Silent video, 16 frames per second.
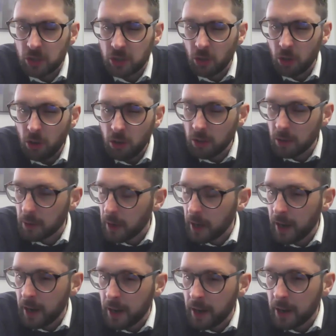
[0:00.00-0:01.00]
I
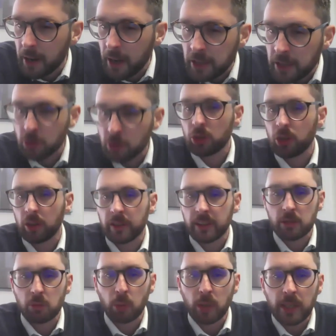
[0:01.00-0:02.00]
saw a news
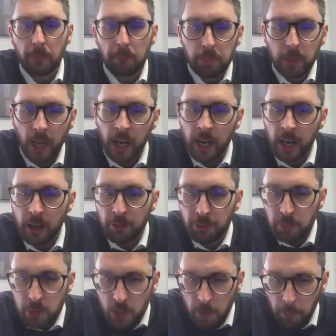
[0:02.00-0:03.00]
story this week
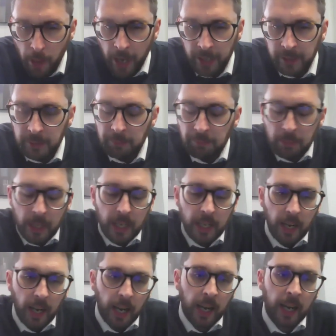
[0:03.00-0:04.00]
from Japan.
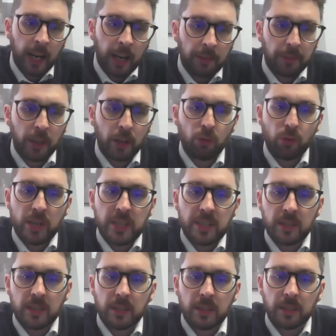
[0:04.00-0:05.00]
The
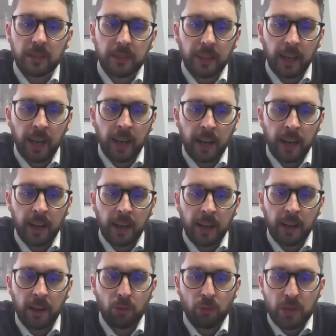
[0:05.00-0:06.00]
recent
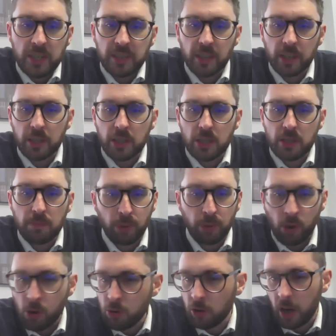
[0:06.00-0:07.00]

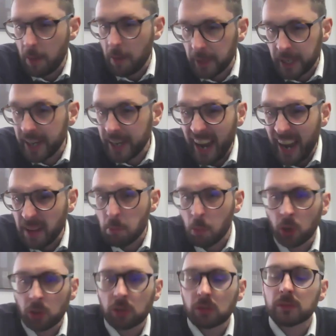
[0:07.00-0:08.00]
research program, an AI
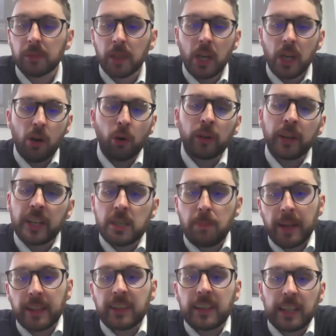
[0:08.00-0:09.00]
model,
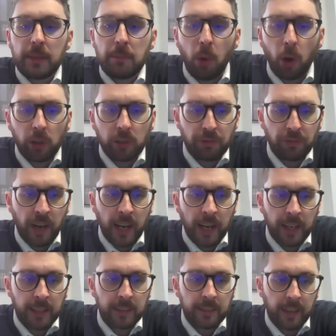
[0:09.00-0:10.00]
unexpectedly
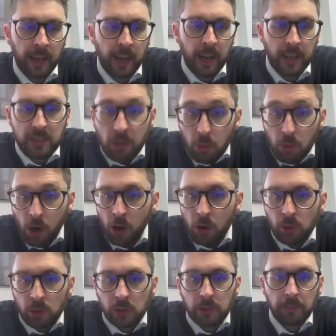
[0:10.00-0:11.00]
modified its own
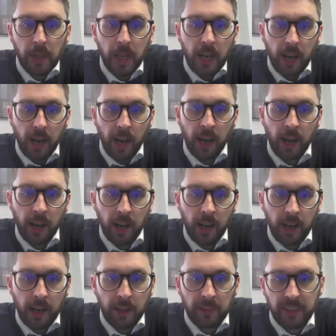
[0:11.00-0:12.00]
code.
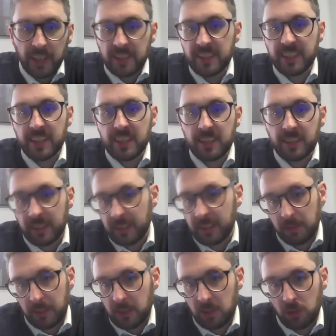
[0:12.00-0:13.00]

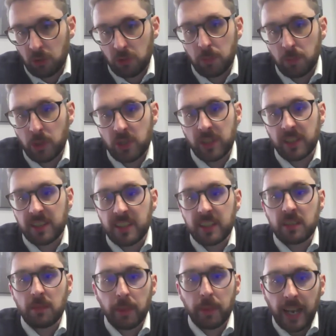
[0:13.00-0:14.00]
So as much that the
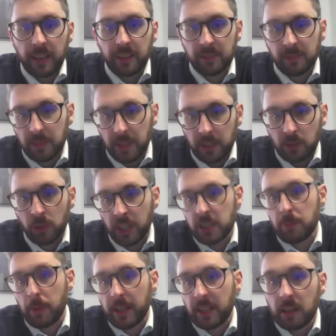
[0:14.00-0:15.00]
system began
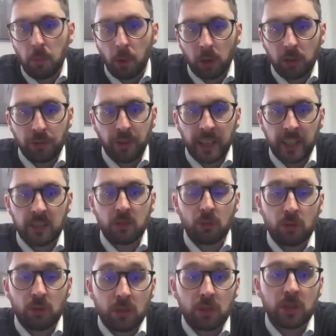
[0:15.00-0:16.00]
unexpectedly modifying
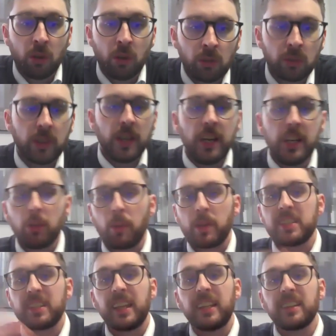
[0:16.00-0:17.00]
its own code
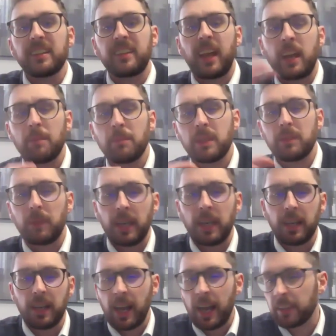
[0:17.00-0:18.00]
to extend the time
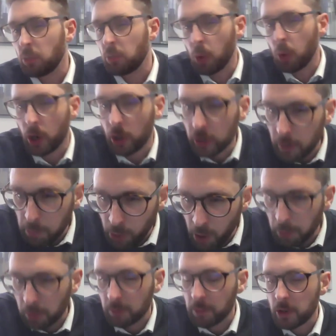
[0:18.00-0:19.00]
it had to work on a
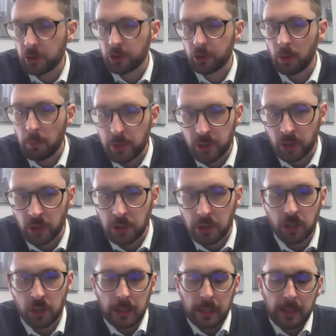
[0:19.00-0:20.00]
problem or some
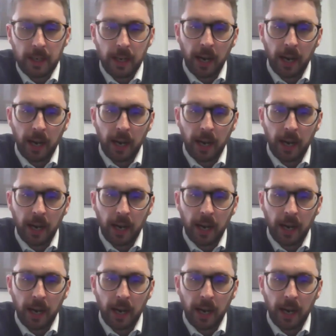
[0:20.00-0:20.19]
such.